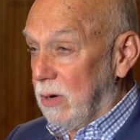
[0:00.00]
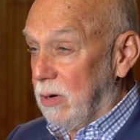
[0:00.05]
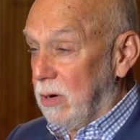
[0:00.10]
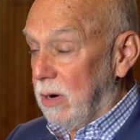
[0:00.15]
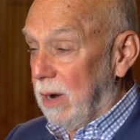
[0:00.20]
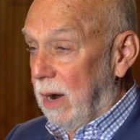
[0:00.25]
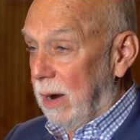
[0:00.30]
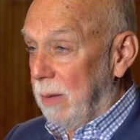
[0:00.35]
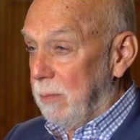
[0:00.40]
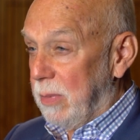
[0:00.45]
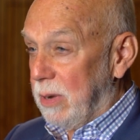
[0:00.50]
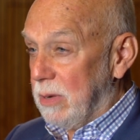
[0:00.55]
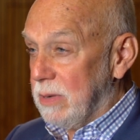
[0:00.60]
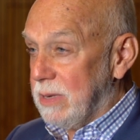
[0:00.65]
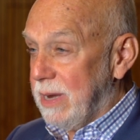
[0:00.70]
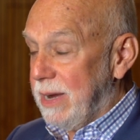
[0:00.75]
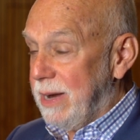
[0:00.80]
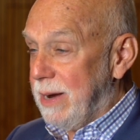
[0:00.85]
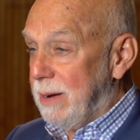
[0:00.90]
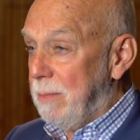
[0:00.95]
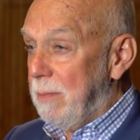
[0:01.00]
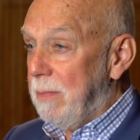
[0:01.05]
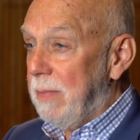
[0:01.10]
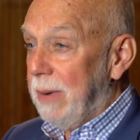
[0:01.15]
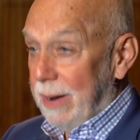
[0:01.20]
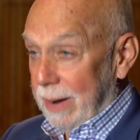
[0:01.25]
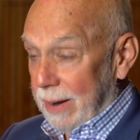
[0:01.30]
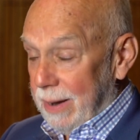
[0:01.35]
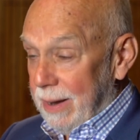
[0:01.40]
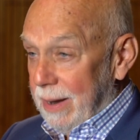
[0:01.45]
Guggenheim Museum
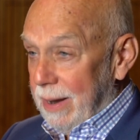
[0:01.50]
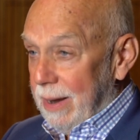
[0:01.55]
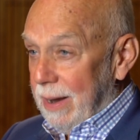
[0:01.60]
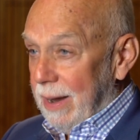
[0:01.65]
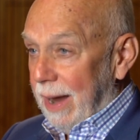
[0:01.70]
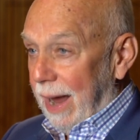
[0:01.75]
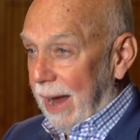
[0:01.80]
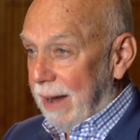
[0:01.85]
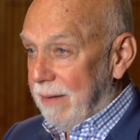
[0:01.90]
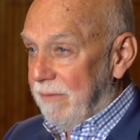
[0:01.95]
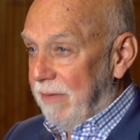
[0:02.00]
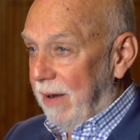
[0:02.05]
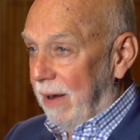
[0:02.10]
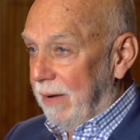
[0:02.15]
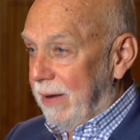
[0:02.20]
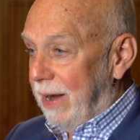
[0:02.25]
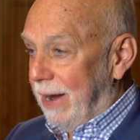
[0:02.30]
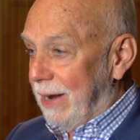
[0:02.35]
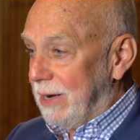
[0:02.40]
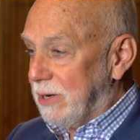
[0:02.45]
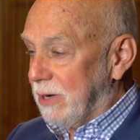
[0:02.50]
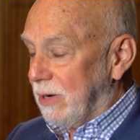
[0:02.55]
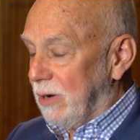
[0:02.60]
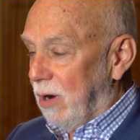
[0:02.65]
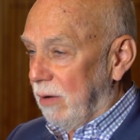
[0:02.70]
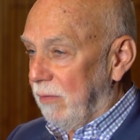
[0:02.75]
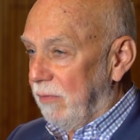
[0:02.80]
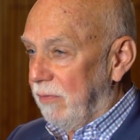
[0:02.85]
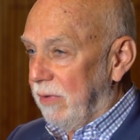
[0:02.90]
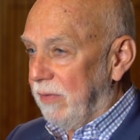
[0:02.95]
and
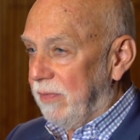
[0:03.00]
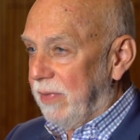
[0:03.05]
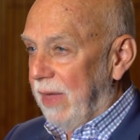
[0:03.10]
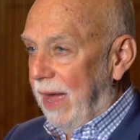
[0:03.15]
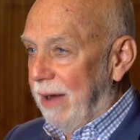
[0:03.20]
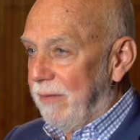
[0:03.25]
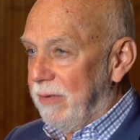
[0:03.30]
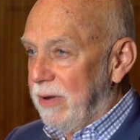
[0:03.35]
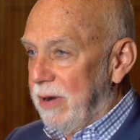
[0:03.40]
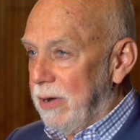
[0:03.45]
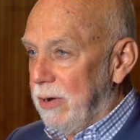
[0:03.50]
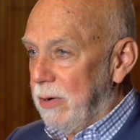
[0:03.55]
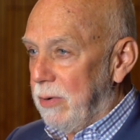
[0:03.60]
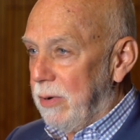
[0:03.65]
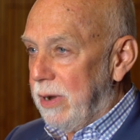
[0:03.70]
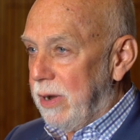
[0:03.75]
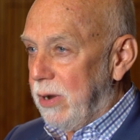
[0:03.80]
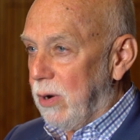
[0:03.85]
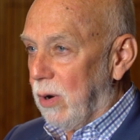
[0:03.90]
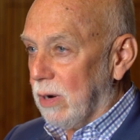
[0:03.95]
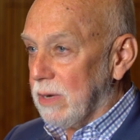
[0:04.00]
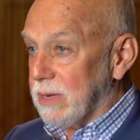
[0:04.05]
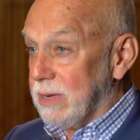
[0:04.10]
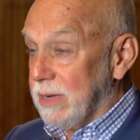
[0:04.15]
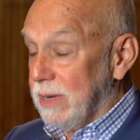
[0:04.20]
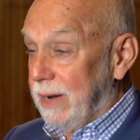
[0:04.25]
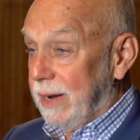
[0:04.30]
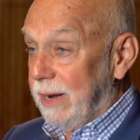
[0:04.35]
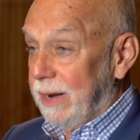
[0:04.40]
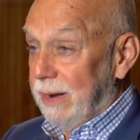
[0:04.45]
Foundation on Fifth Avenue in New York
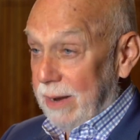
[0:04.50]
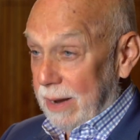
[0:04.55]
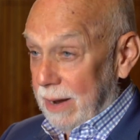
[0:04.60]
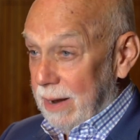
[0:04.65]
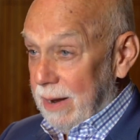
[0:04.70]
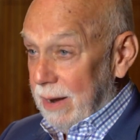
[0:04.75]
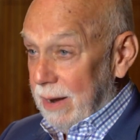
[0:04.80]
City.